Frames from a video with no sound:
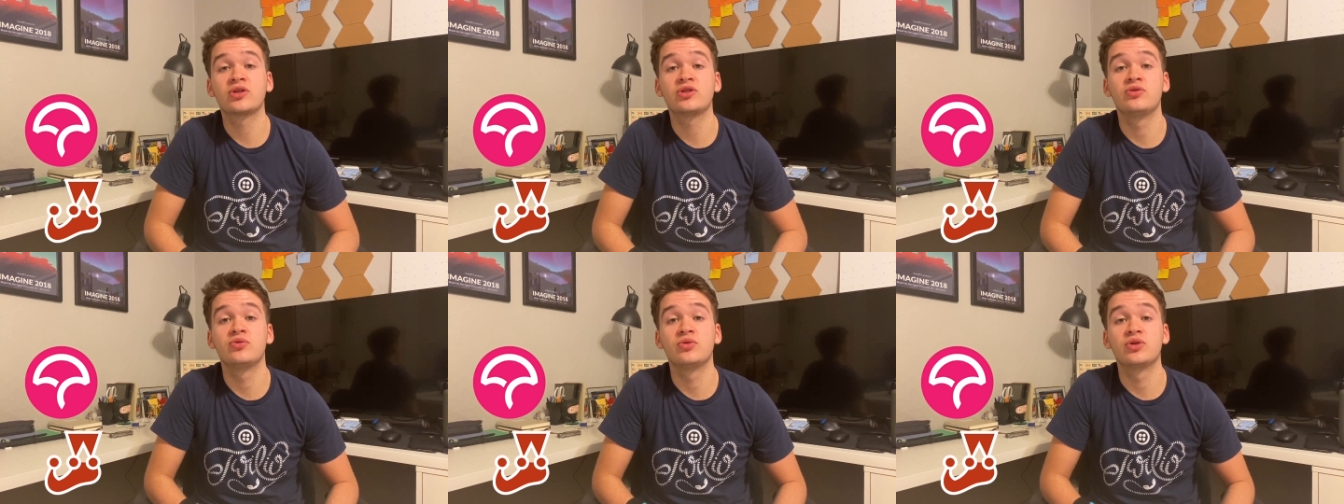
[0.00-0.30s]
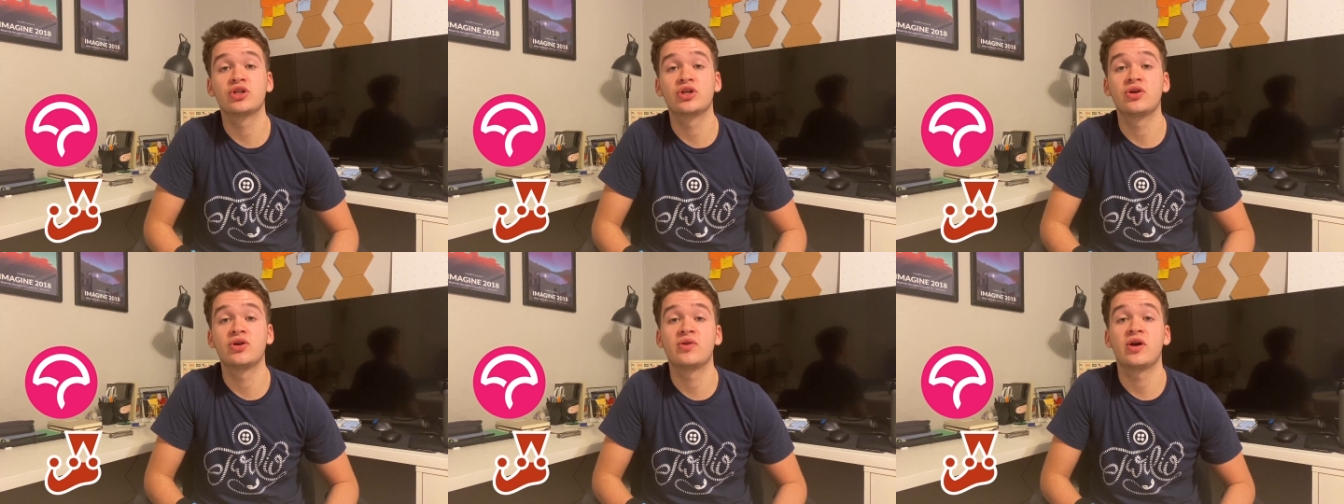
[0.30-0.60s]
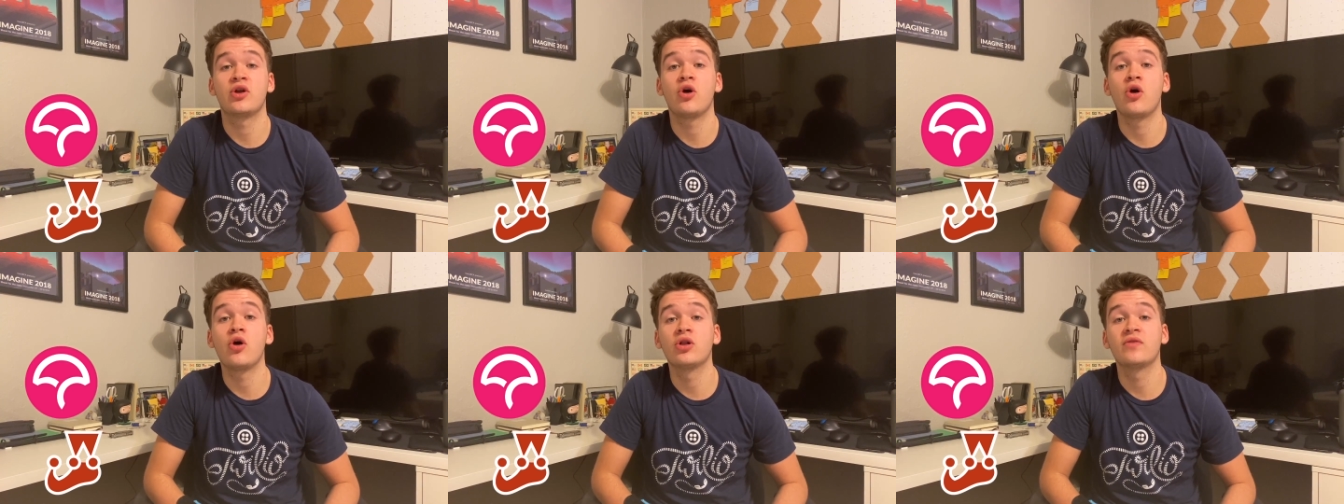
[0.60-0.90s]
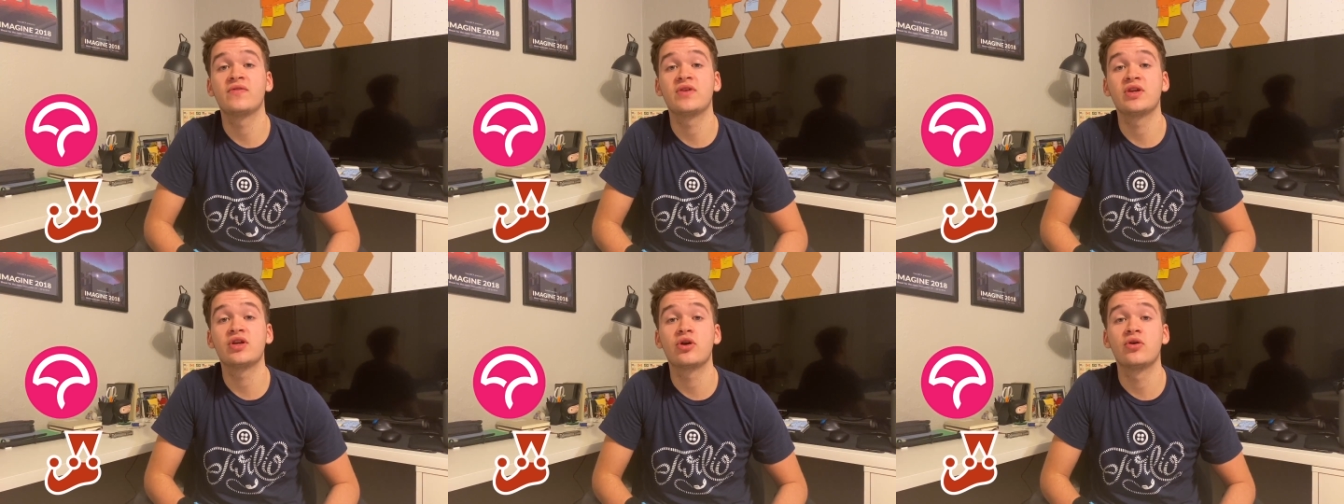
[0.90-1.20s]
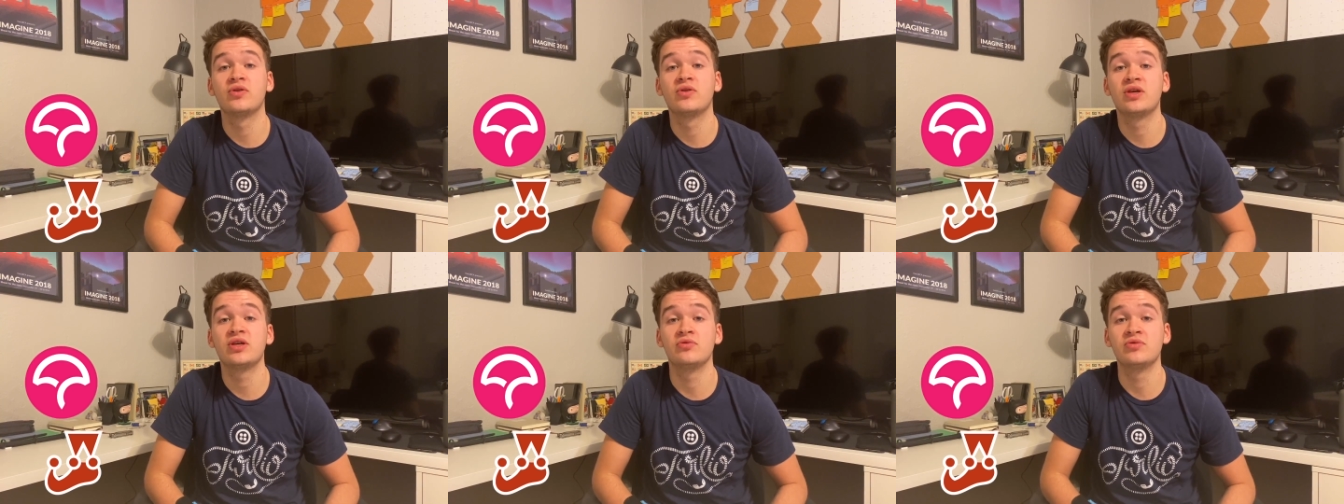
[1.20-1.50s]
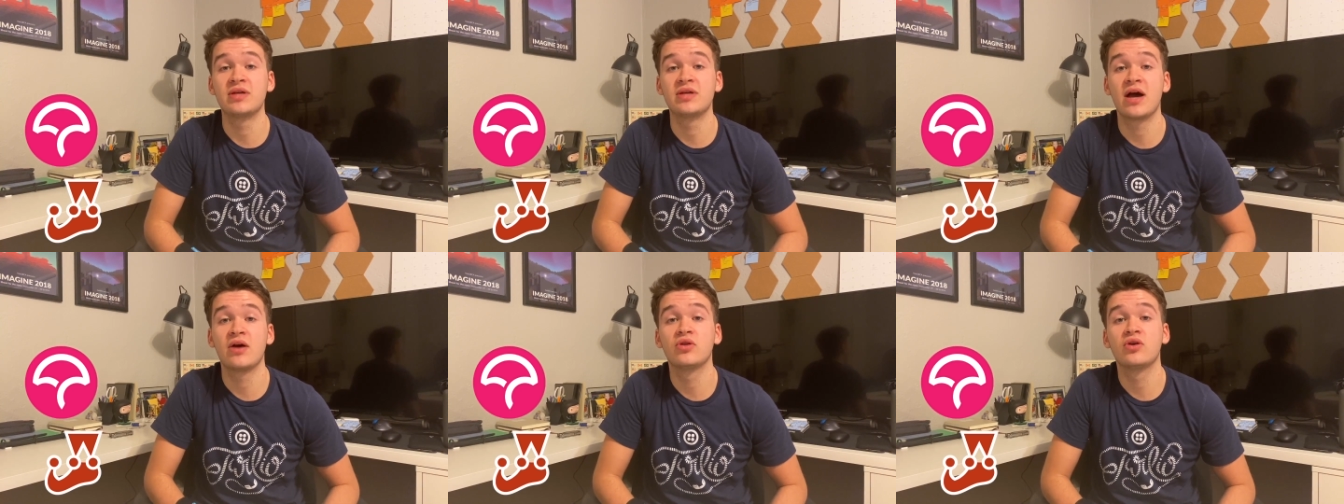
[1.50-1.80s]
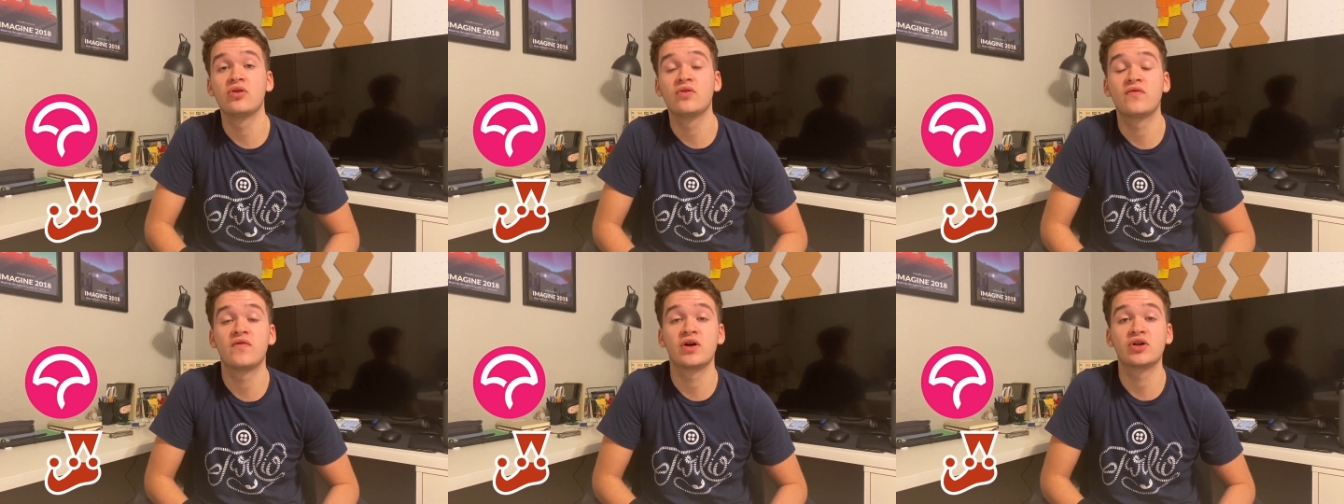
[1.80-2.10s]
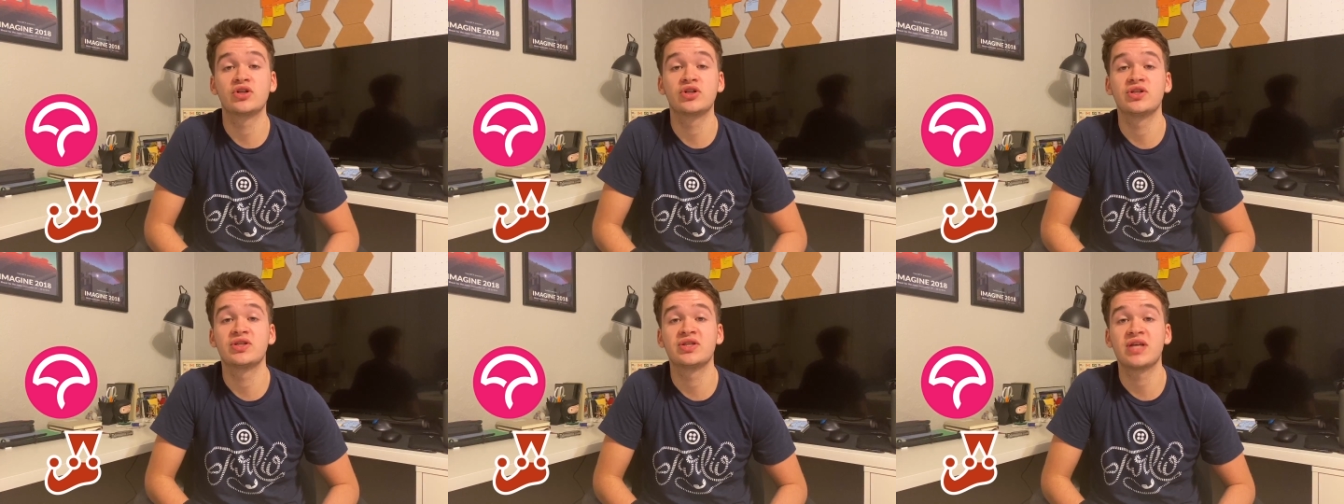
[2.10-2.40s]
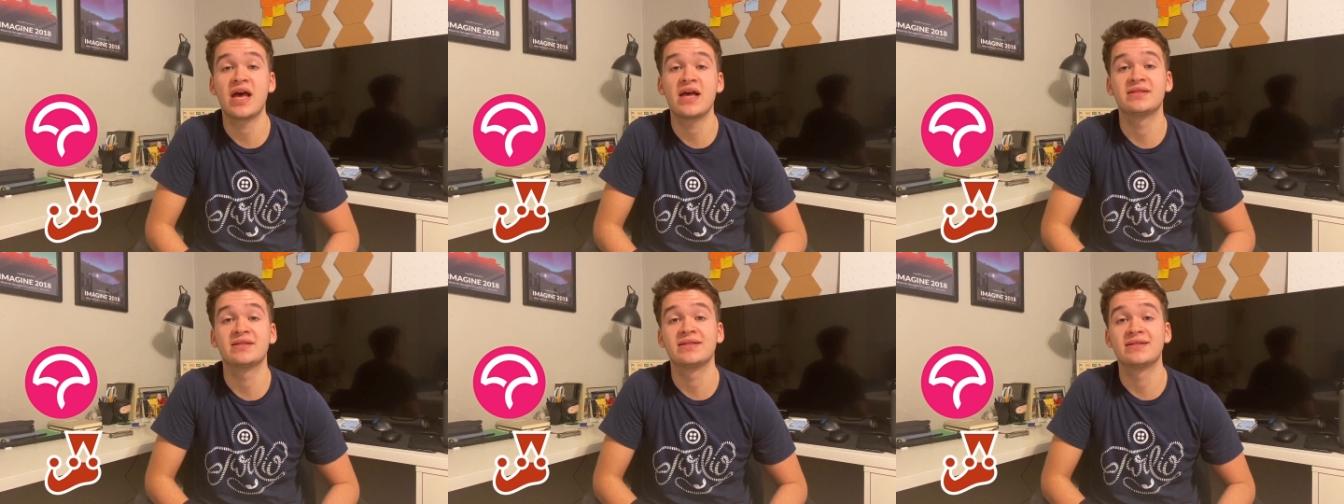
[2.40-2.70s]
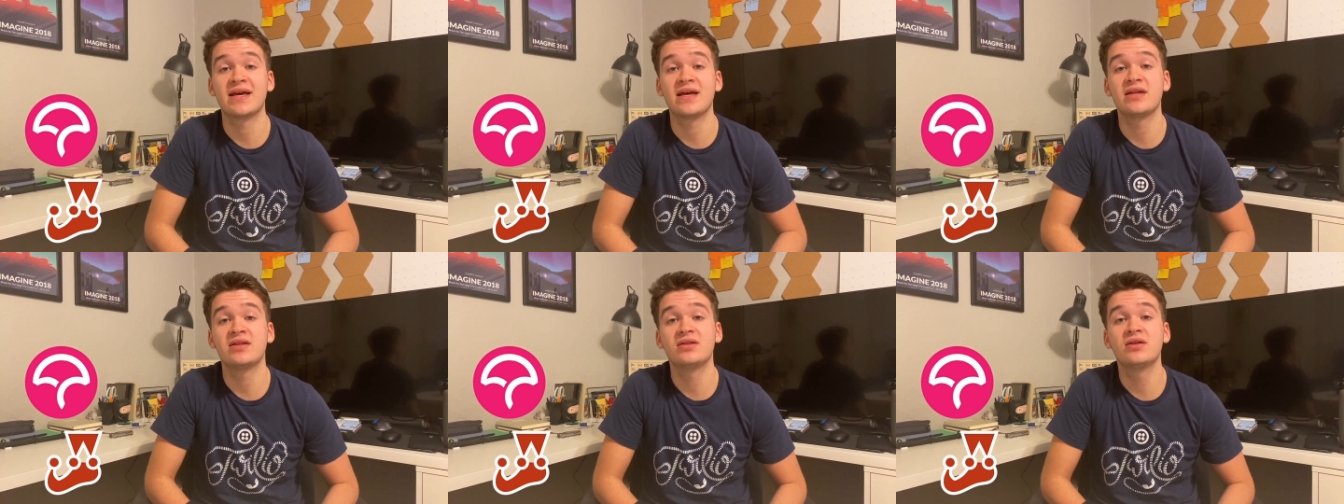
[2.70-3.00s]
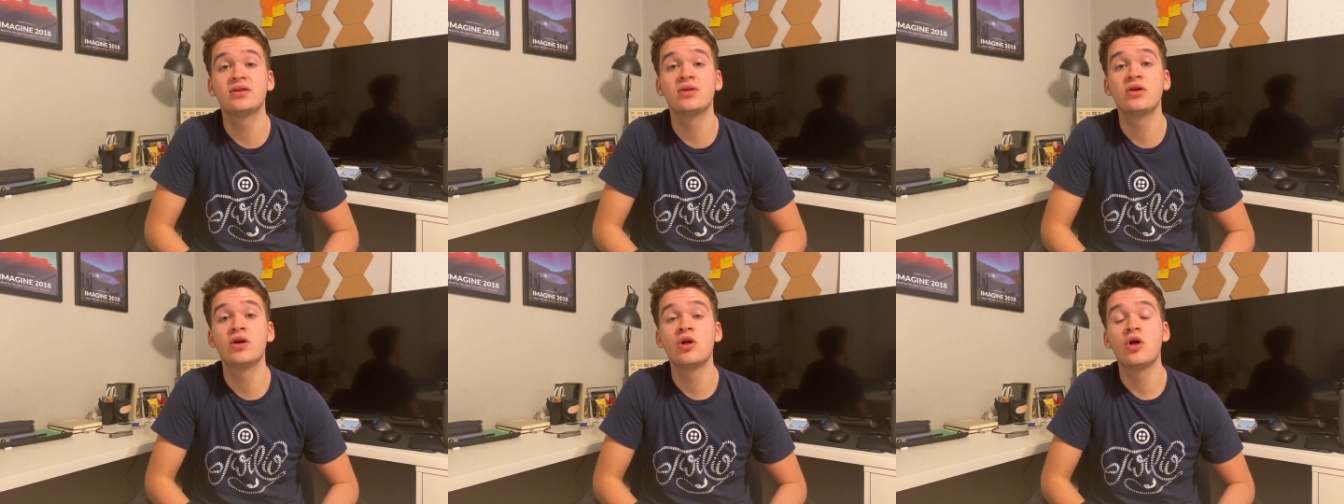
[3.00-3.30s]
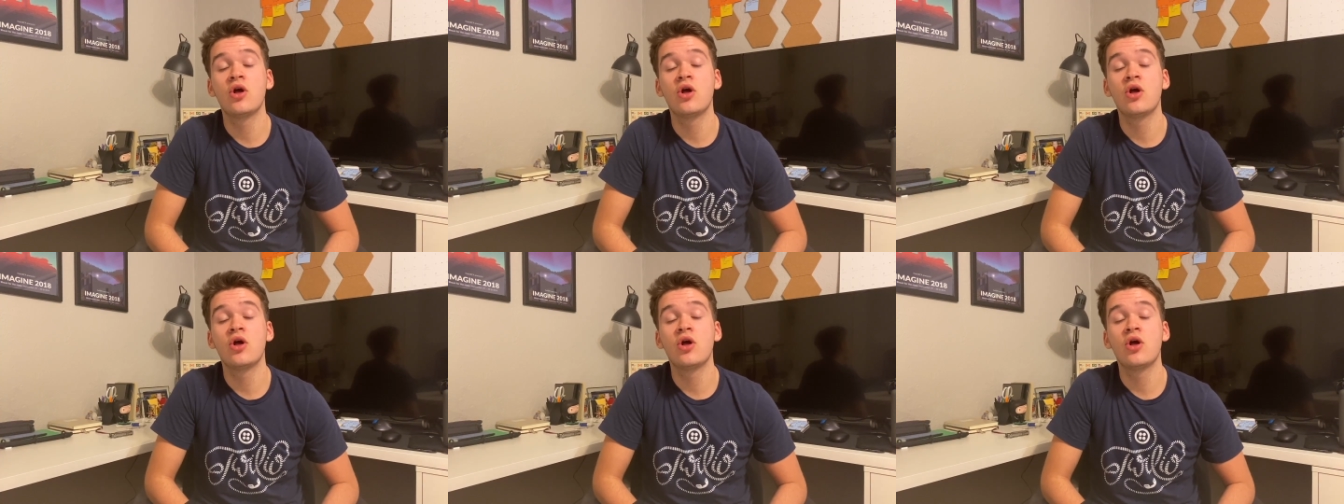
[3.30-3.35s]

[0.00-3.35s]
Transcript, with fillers: to ensure that all of the code that you download functions as intended,